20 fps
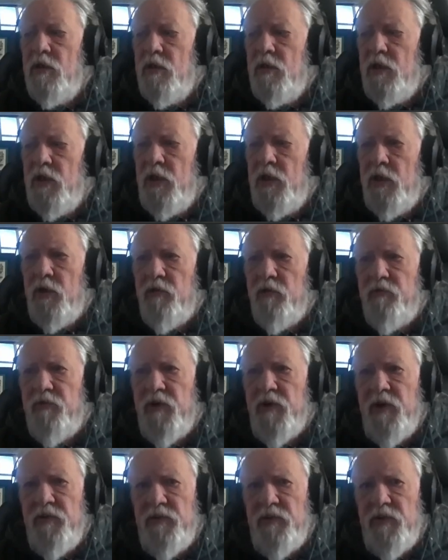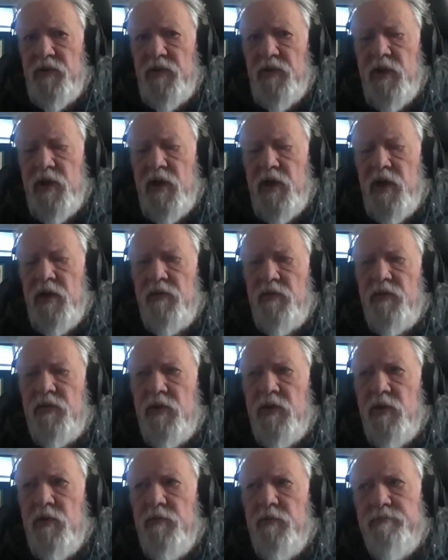interface in that,
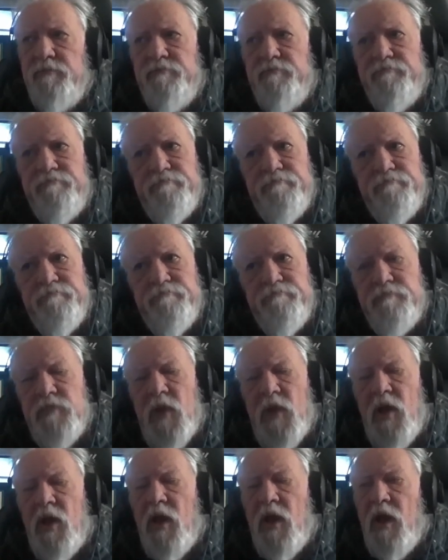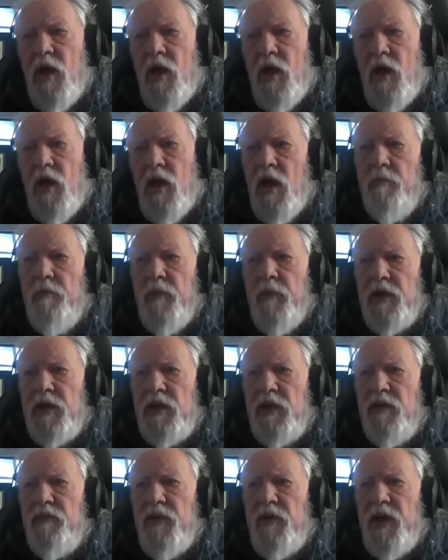so I might
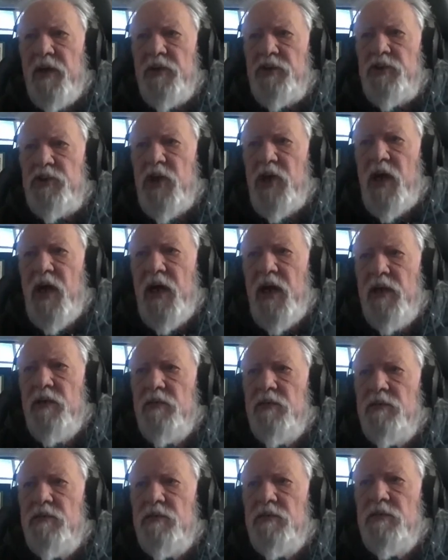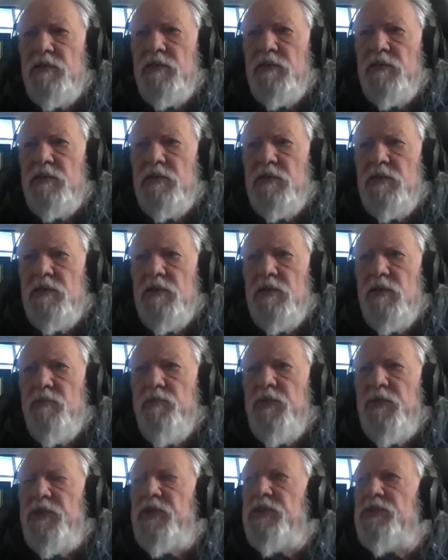give that a shot.
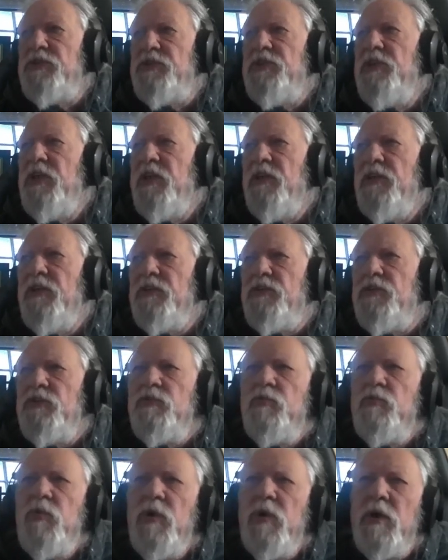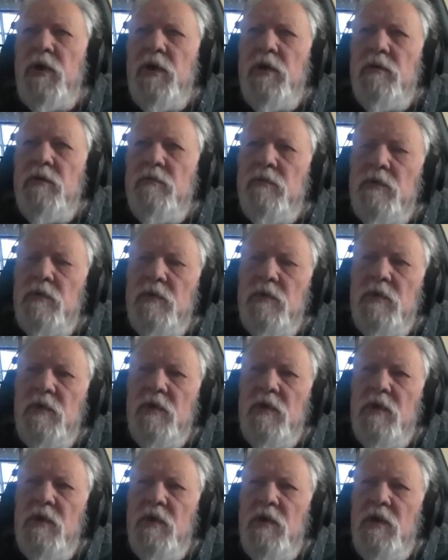But none of this is working,
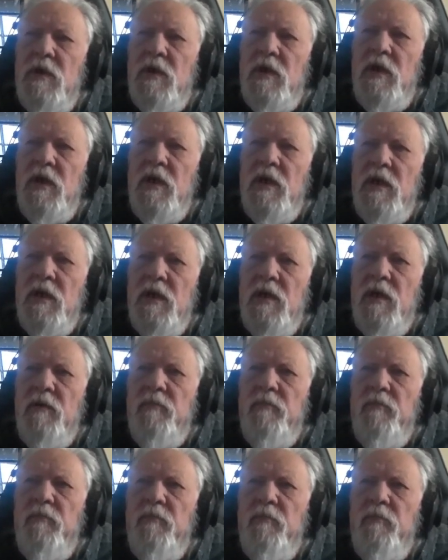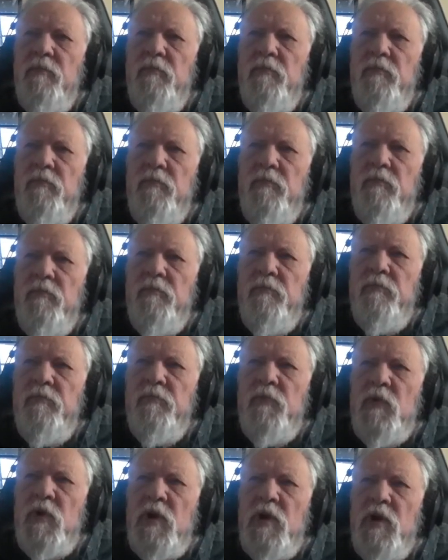and we'll
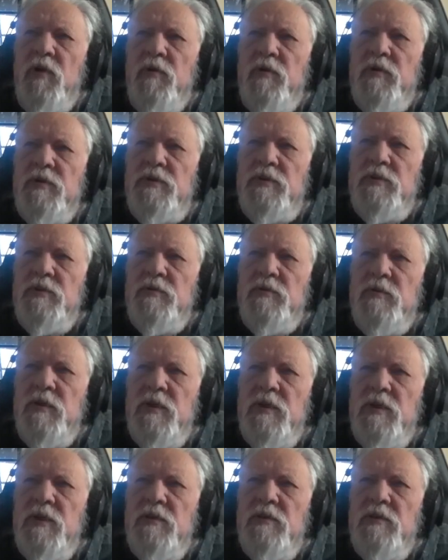go to